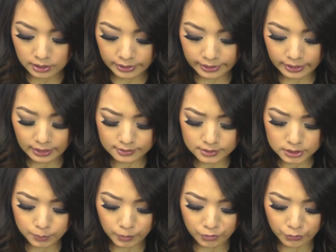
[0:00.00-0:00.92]
I had
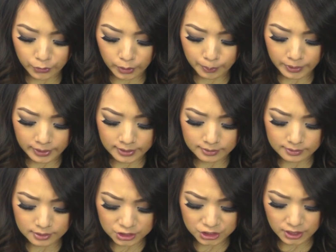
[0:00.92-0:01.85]
this before, but
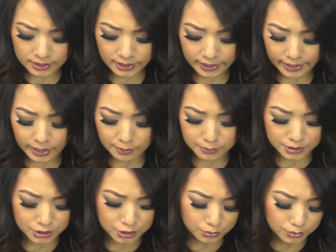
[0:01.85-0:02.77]
the shade that I had
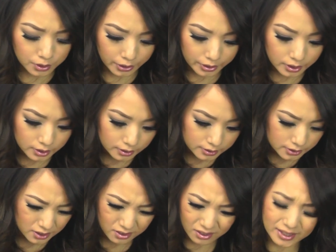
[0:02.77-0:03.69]
was too dark,
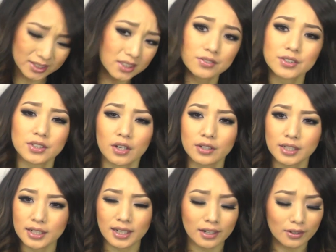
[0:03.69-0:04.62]
so I just returned
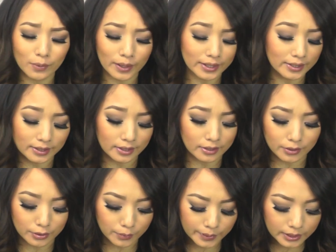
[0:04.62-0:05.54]
it, and I don't know why I didn't get a
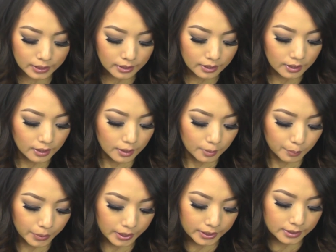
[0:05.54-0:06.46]
new one.
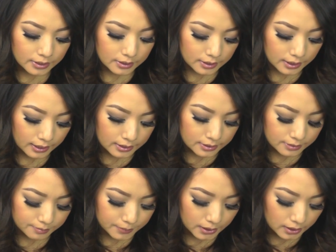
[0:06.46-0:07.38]
But yeah,
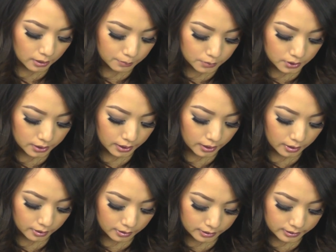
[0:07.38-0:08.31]
it comes with
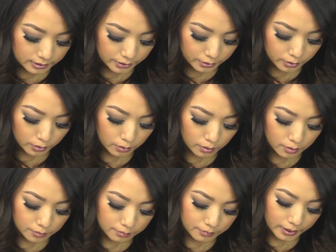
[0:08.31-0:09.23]
a little
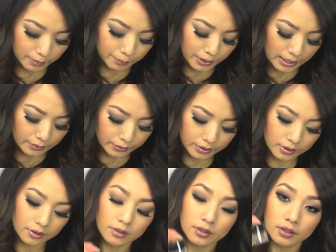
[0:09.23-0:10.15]
like
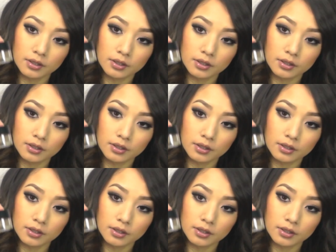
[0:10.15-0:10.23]
powder,